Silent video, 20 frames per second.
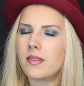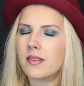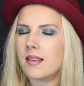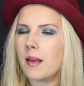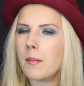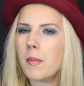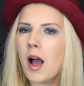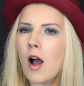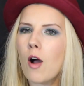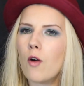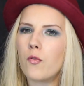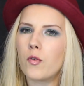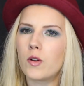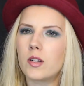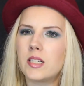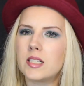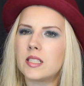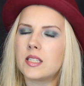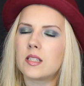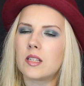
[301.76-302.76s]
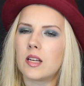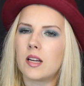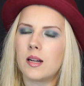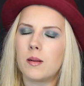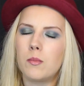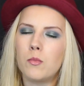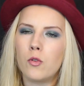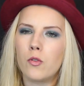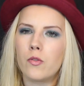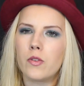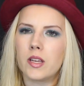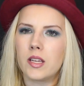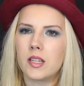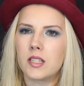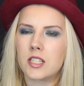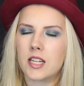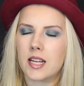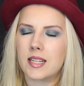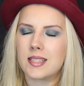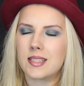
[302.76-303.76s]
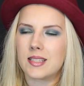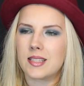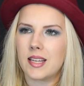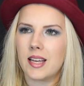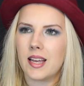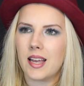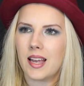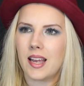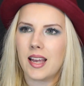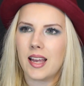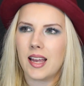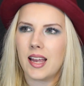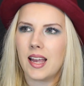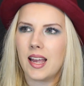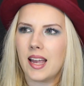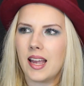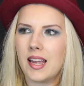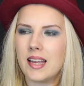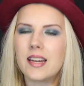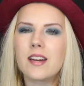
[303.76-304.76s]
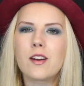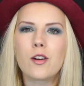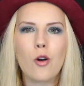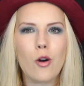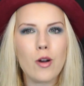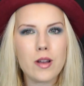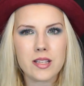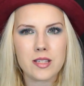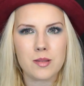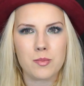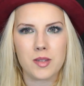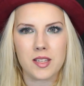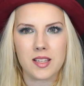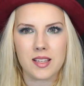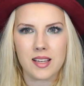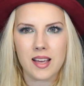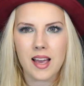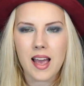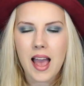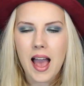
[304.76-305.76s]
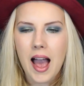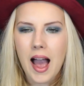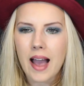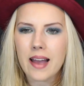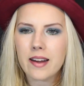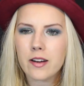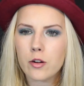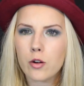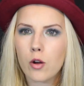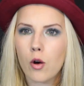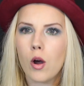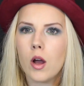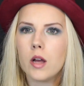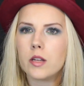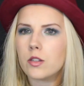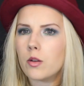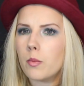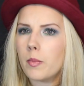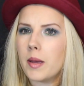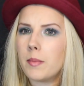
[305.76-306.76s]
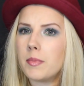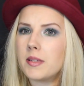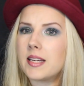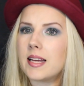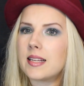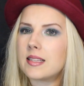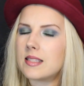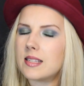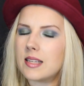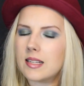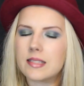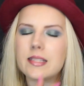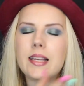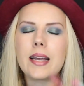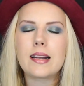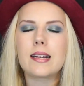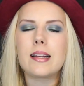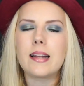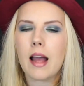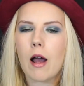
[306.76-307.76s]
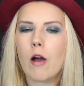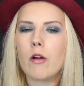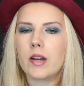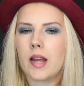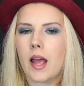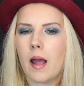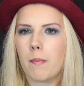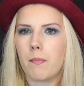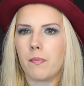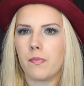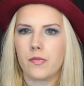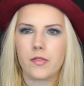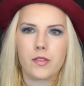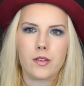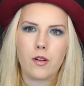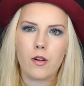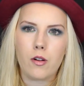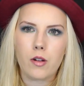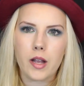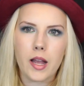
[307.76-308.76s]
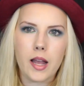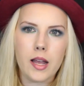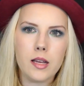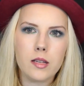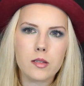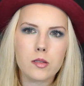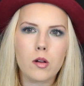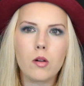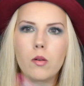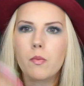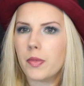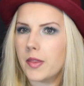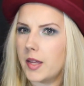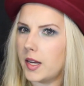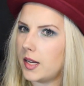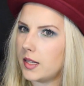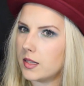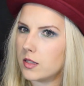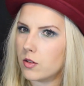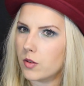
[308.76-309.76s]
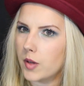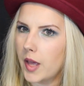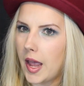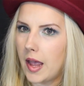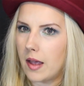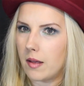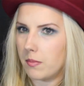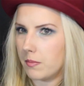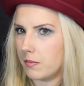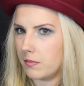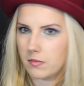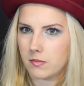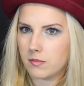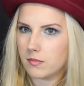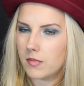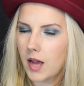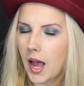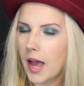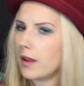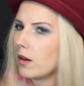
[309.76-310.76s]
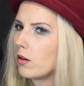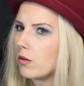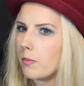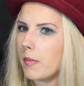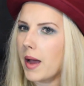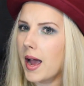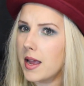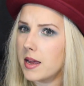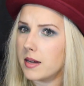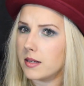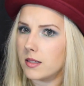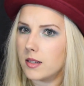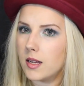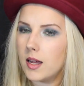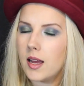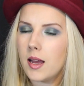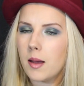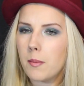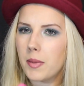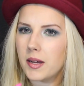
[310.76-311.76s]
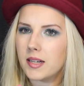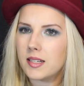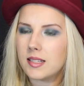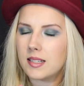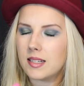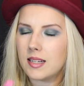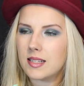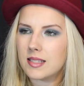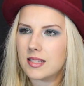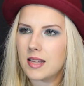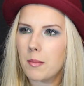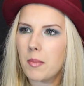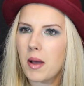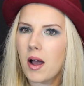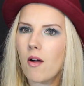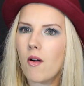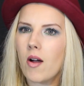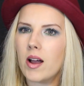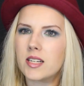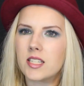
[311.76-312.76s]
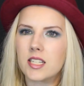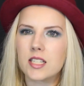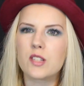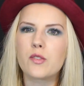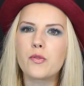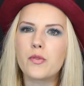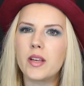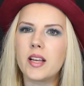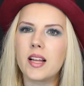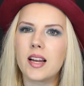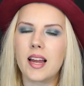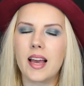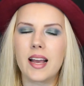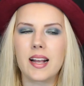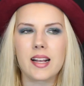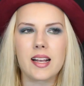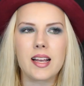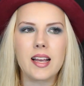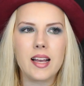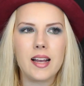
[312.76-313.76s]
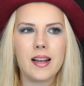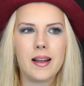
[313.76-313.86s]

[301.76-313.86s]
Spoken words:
Somehow for this movie, it annoys me. I don't know. So maybe that's exactly how it happened. Okay, so then that's okay. I don't mind. But somehow I just feel like